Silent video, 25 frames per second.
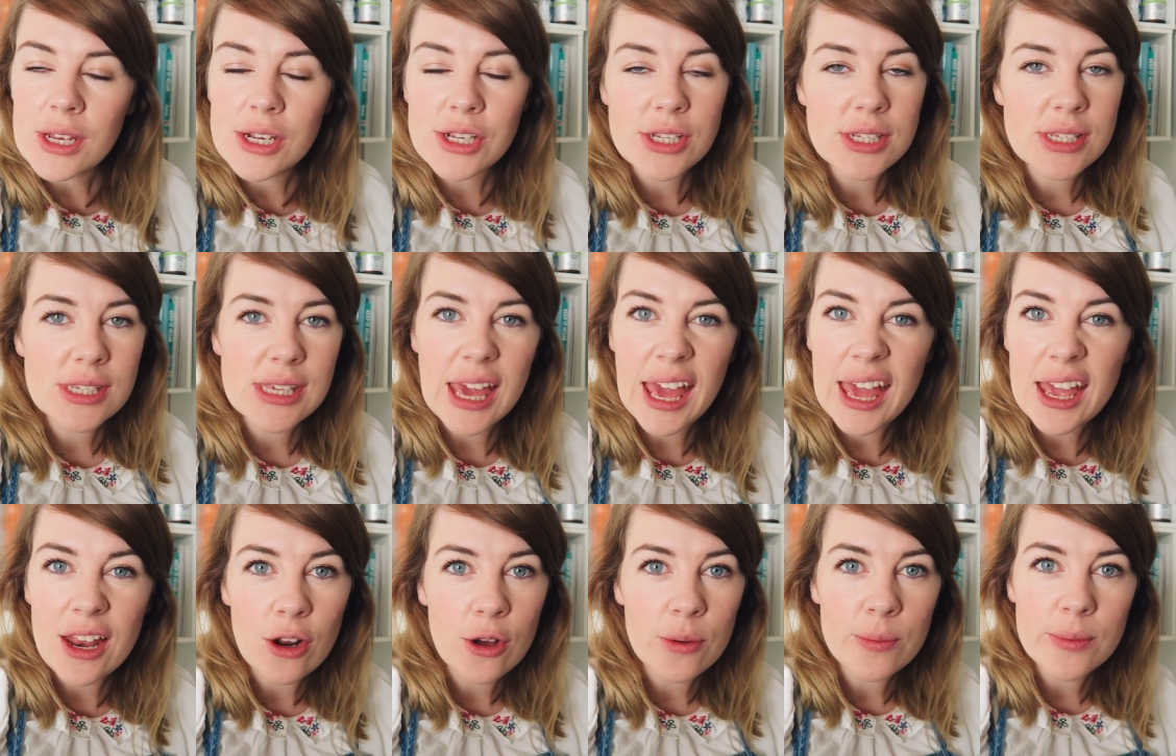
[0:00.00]
just
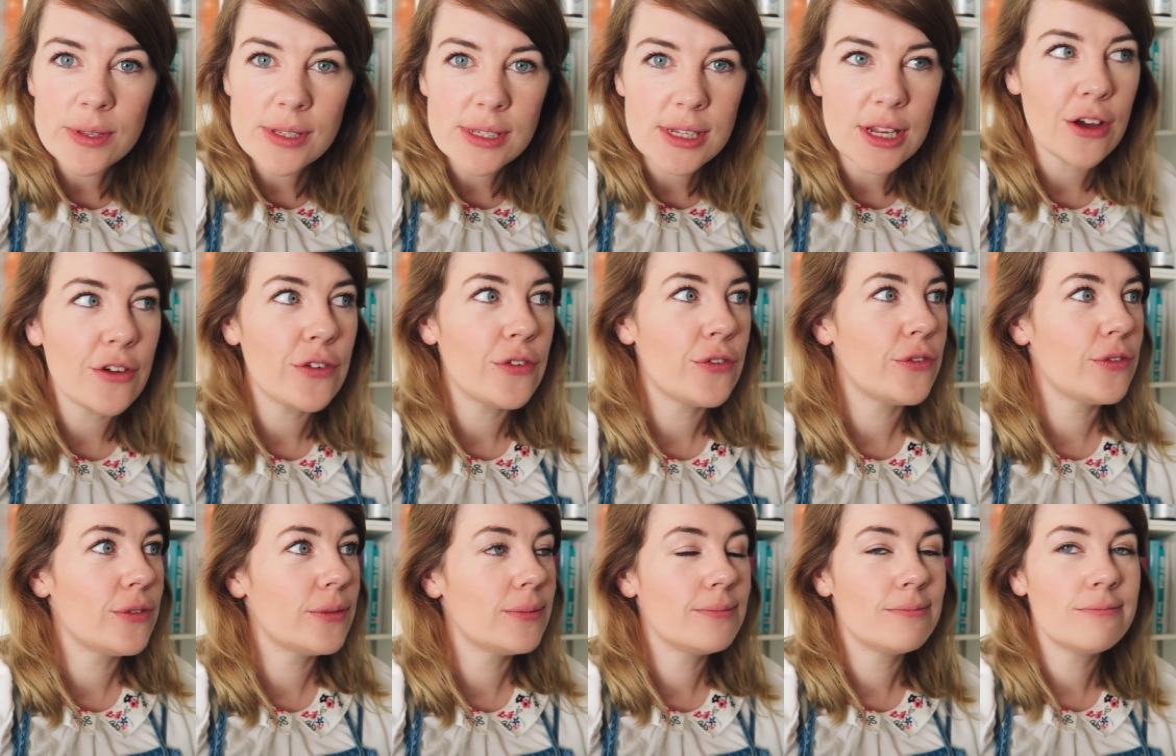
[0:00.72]
getting on with stuff
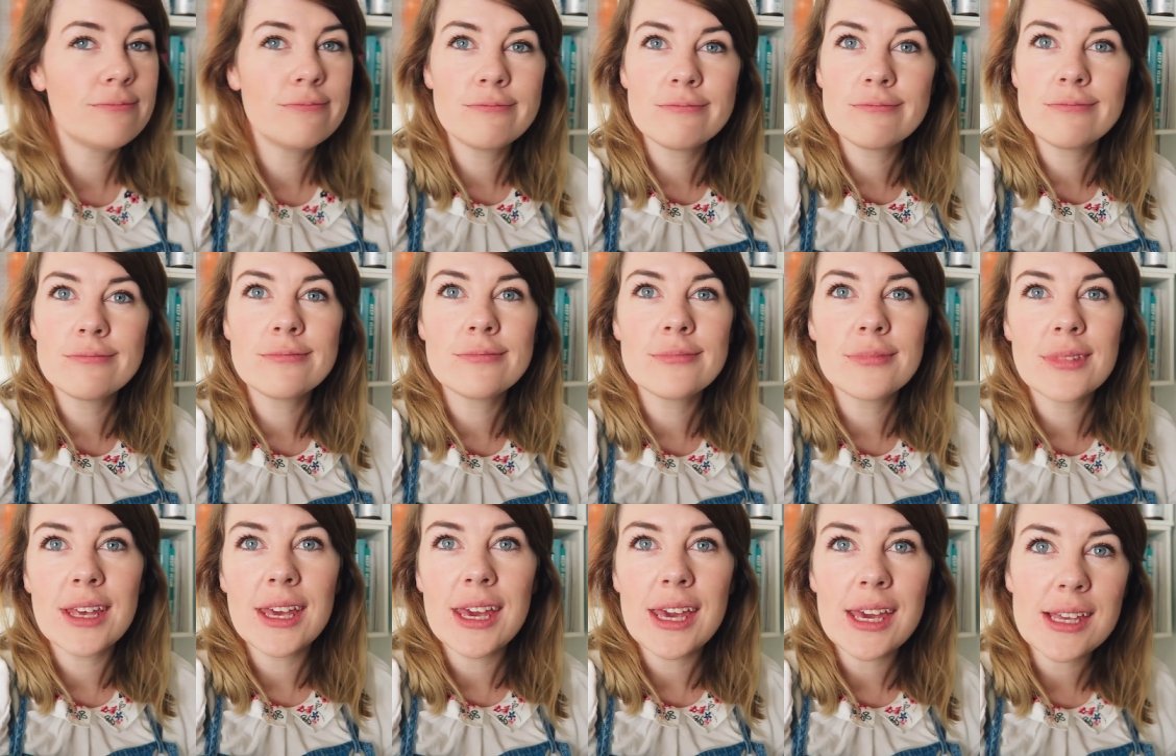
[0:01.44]

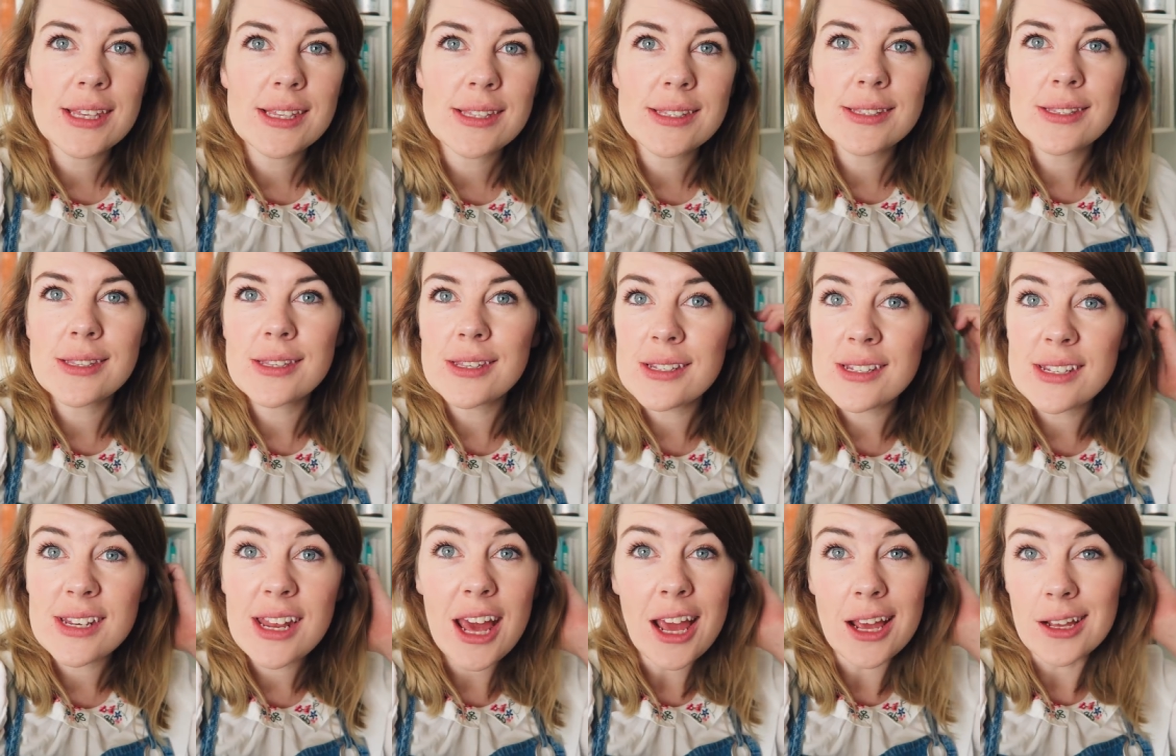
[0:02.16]
is
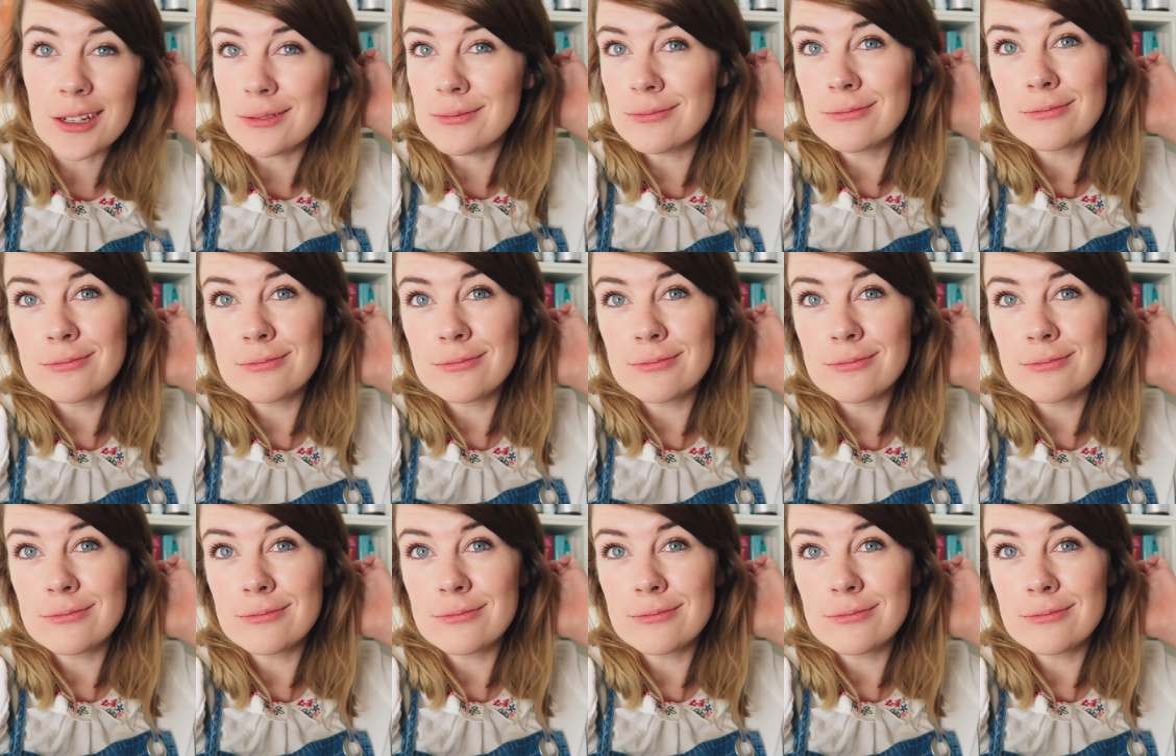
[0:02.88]
today.